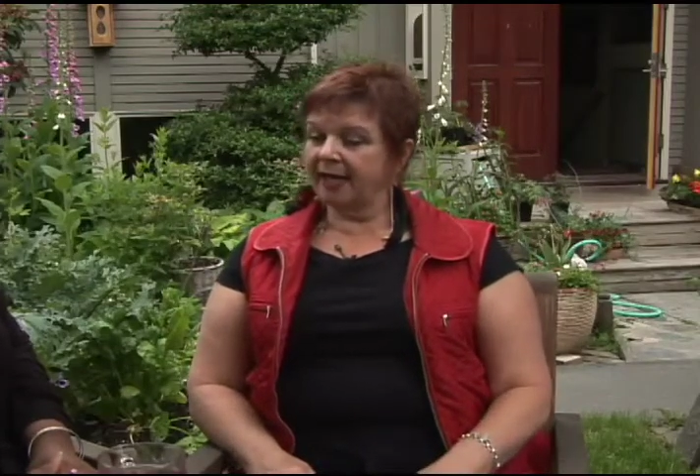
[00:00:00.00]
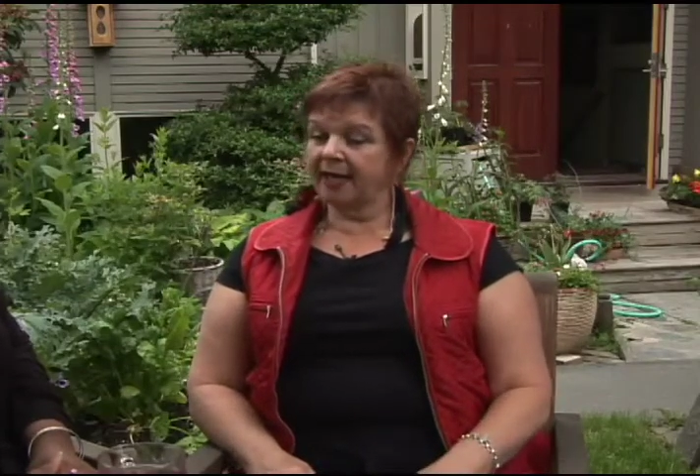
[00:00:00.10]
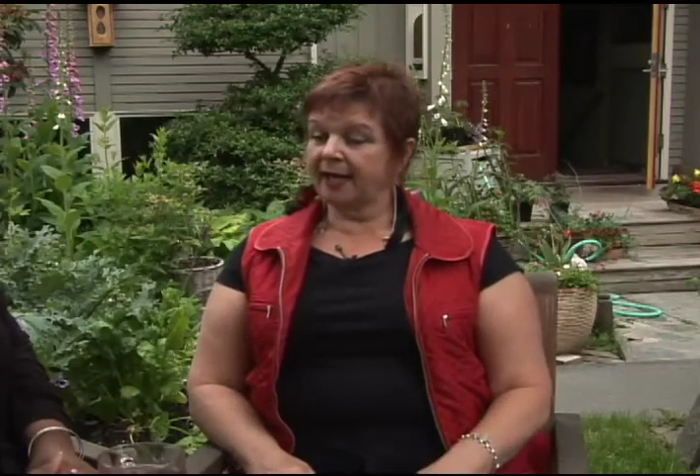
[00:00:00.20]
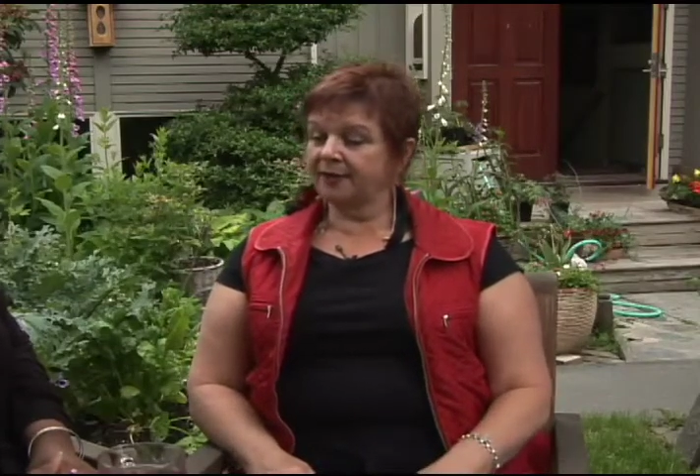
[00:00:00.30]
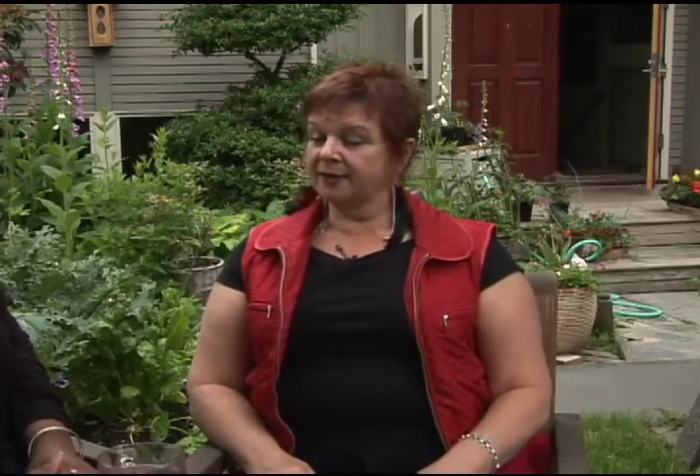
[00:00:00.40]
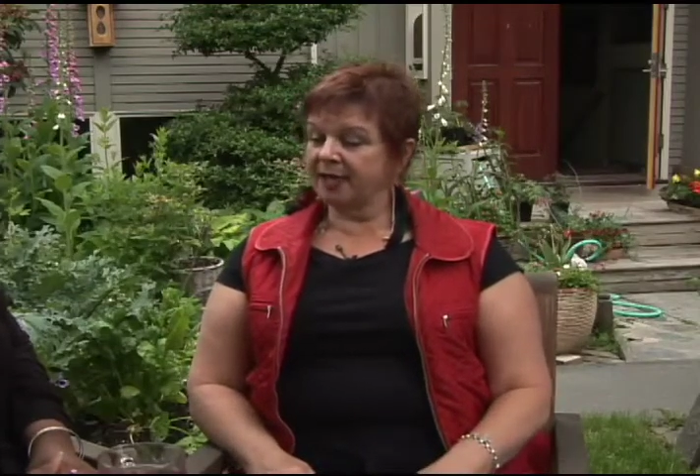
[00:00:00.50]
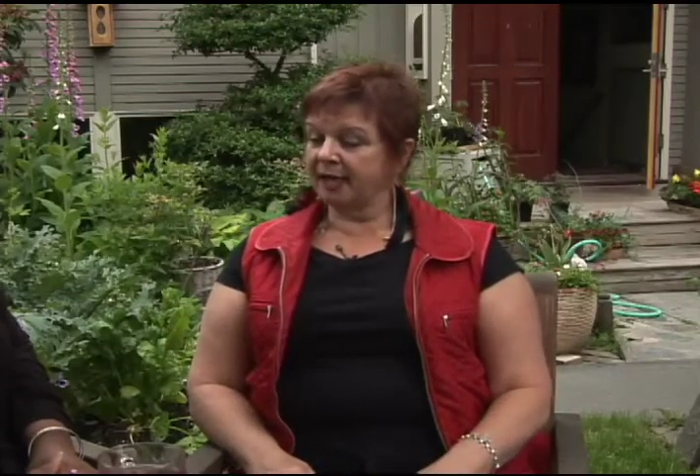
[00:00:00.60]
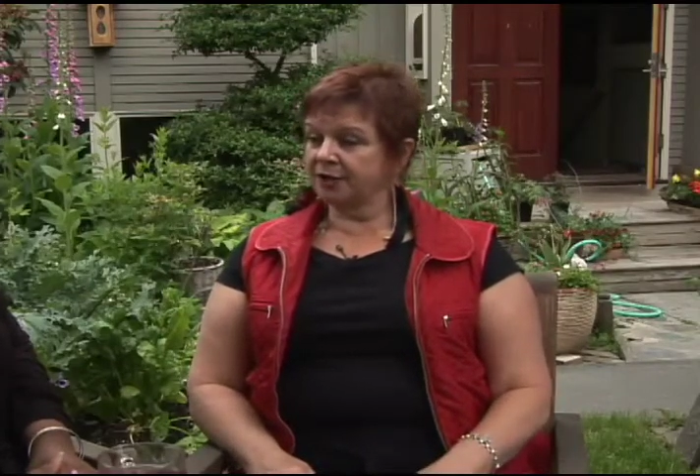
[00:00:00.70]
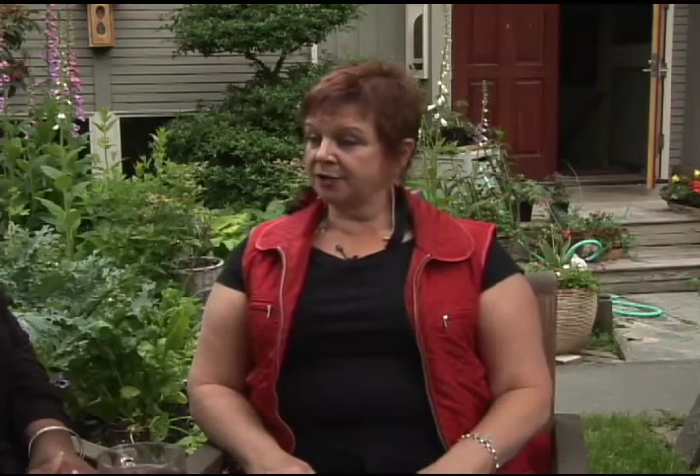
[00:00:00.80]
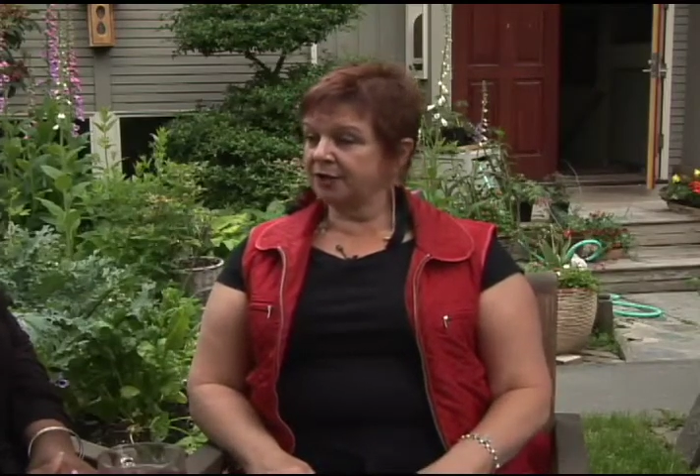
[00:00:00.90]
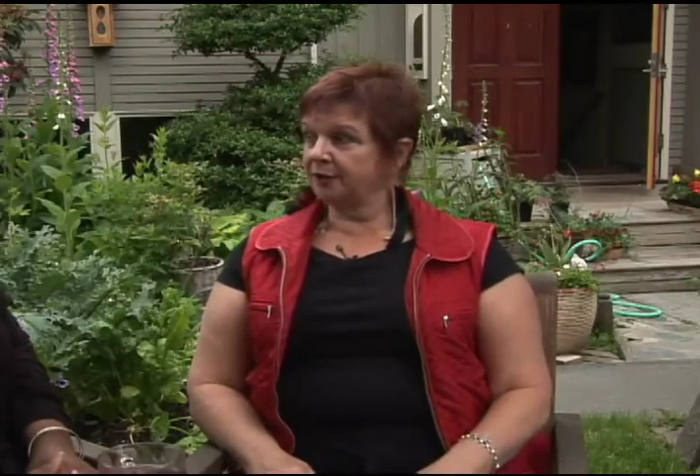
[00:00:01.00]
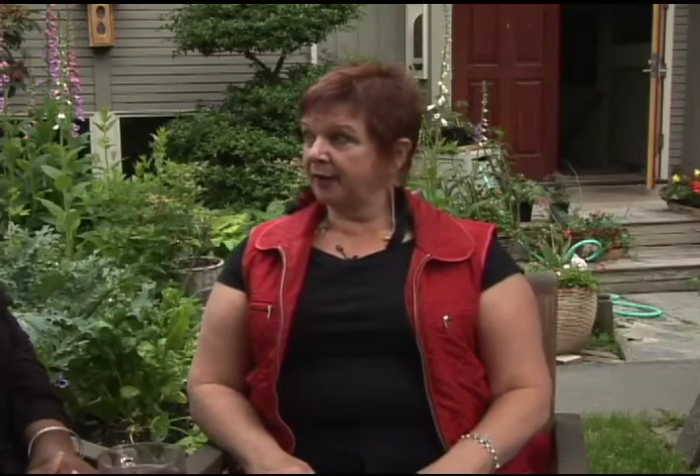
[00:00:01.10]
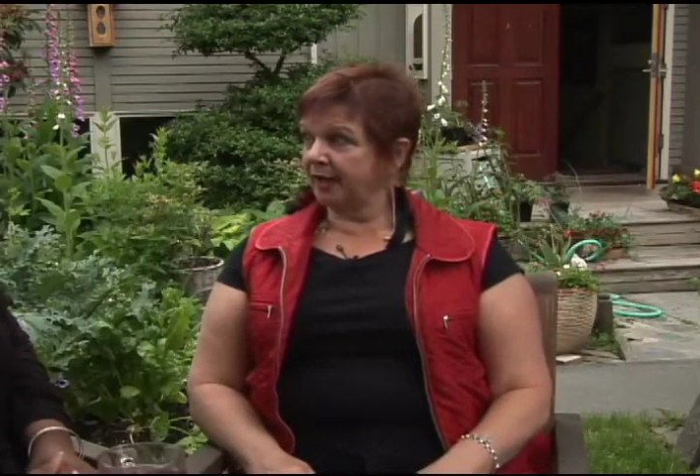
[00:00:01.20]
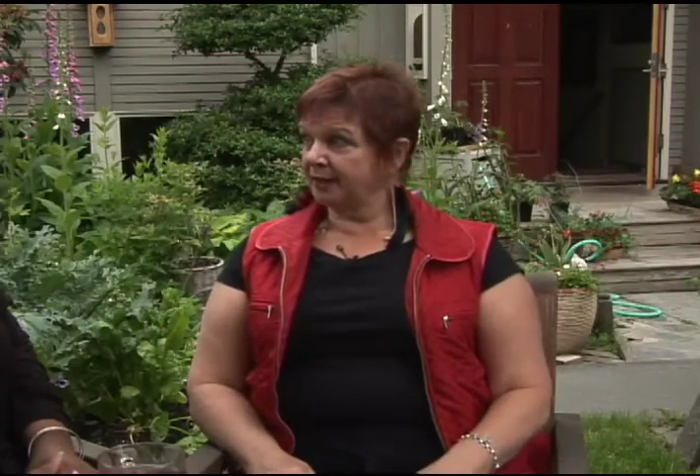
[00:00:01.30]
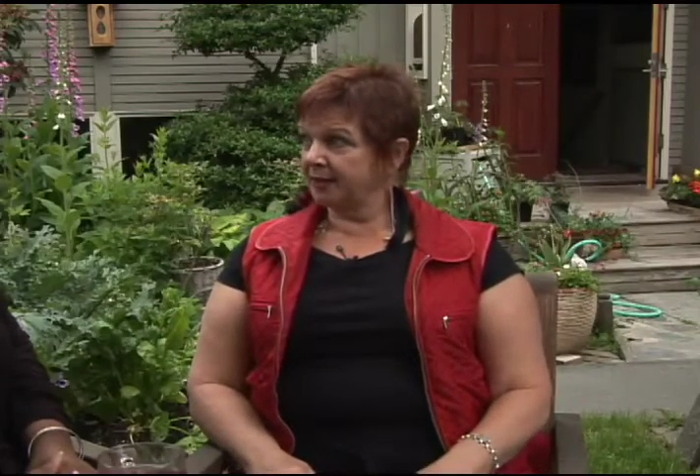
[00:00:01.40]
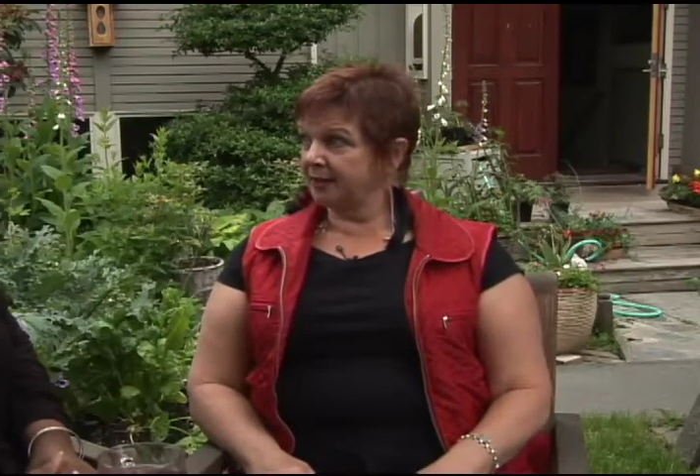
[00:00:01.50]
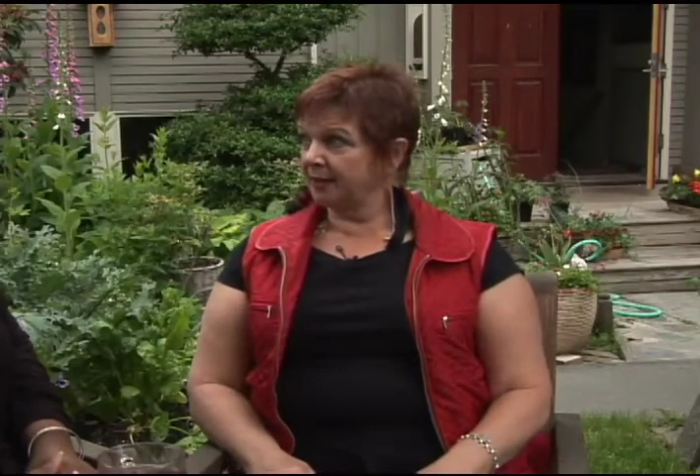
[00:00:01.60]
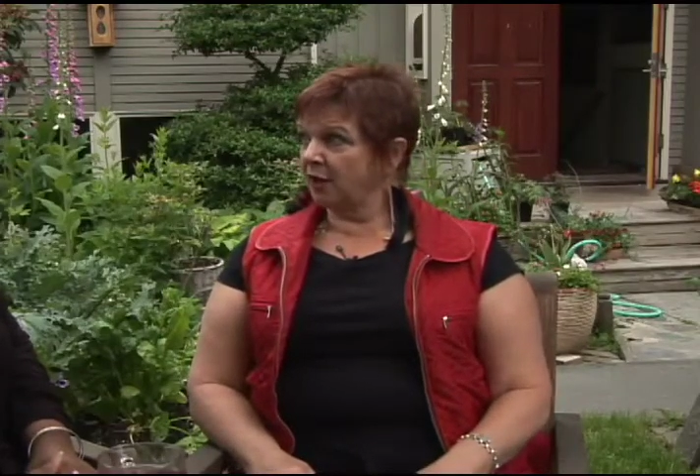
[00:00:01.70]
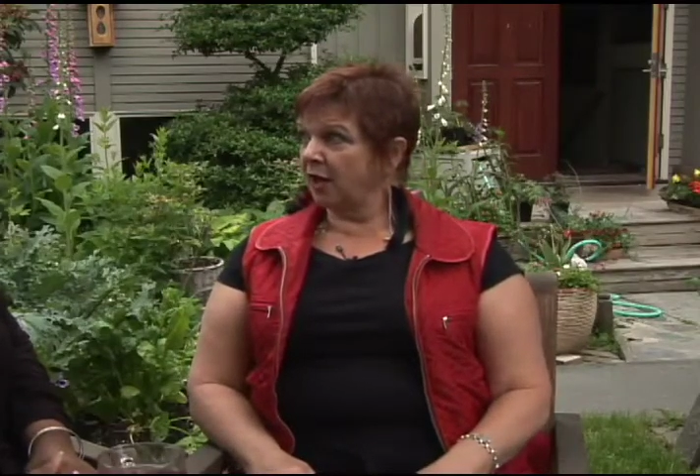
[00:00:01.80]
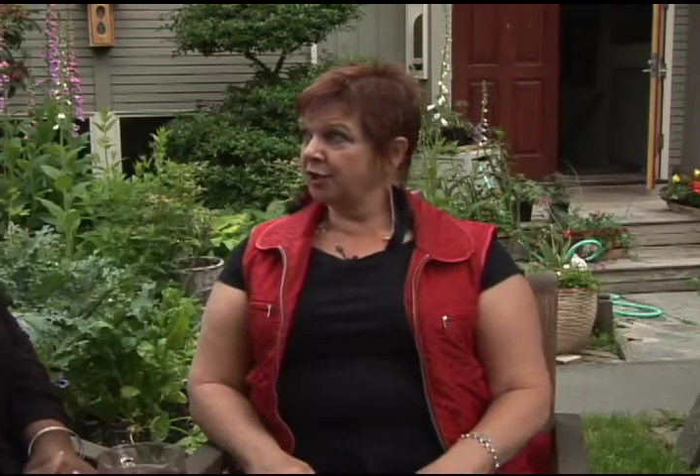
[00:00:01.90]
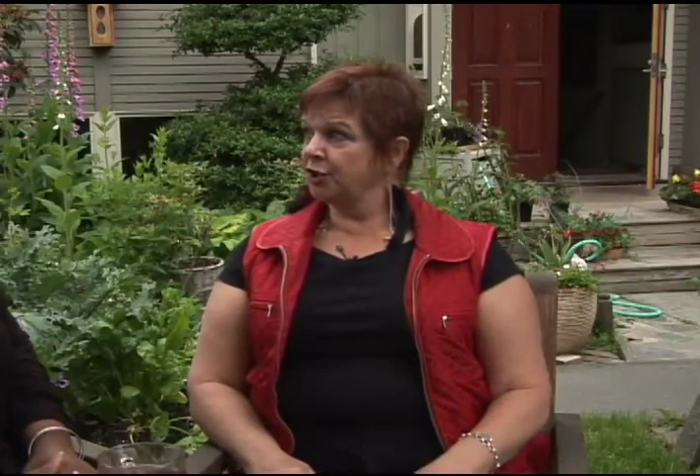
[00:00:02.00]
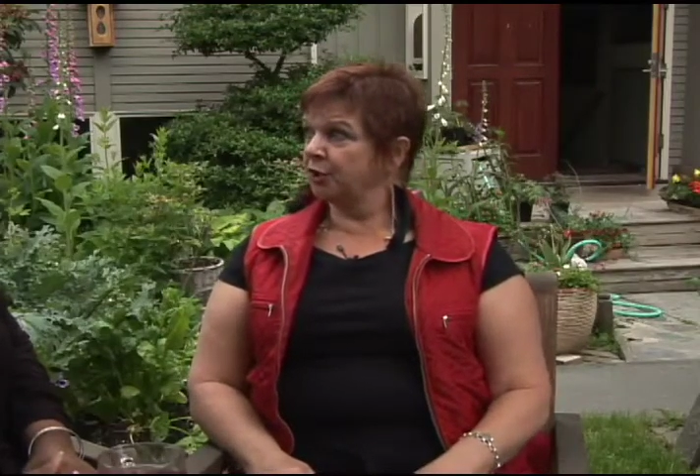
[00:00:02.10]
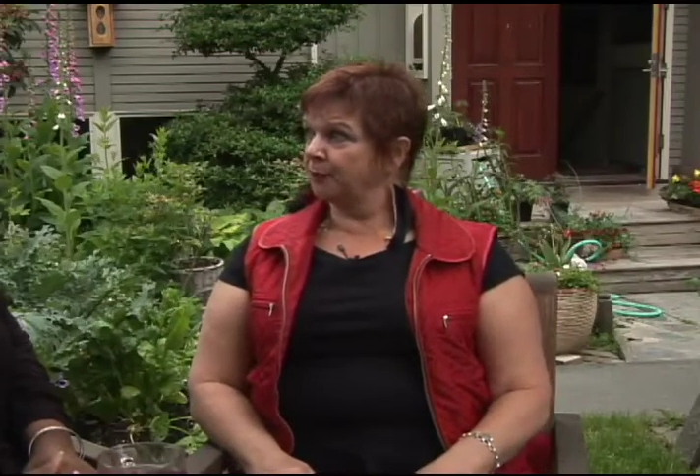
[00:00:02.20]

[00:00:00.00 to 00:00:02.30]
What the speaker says: and I was actually granted a cost share